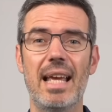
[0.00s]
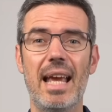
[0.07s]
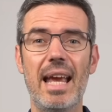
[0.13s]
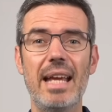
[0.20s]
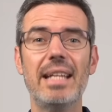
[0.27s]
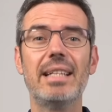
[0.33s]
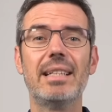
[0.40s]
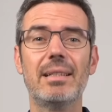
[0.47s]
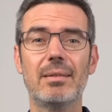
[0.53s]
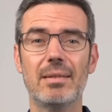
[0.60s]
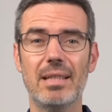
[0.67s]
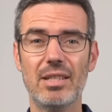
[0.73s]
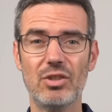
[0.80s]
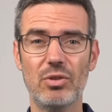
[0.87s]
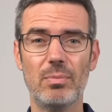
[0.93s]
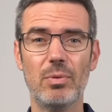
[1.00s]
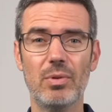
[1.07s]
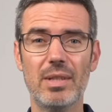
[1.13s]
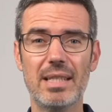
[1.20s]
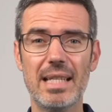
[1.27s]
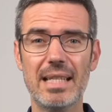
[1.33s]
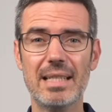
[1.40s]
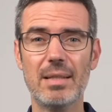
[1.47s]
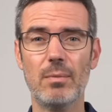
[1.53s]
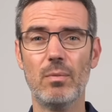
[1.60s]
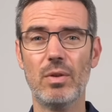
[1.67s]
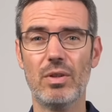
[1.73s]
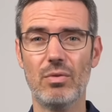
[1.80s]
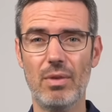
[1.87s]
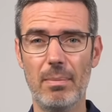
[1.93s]
a distributed system
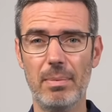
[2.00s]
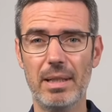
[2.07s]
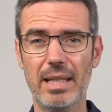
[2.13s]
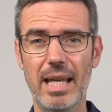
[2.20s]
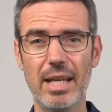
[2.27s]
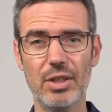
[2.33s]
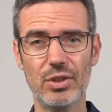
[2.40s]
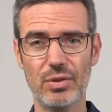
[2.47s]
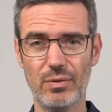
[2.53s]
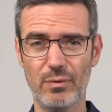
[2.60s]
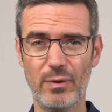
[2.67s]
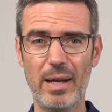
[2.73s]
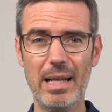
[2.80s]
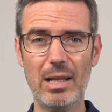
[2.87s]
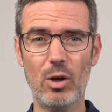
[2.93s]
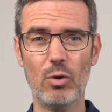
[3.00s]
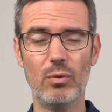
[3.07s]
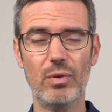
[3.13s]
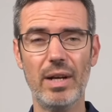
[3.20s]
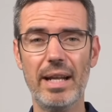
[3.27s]
with replication, failover,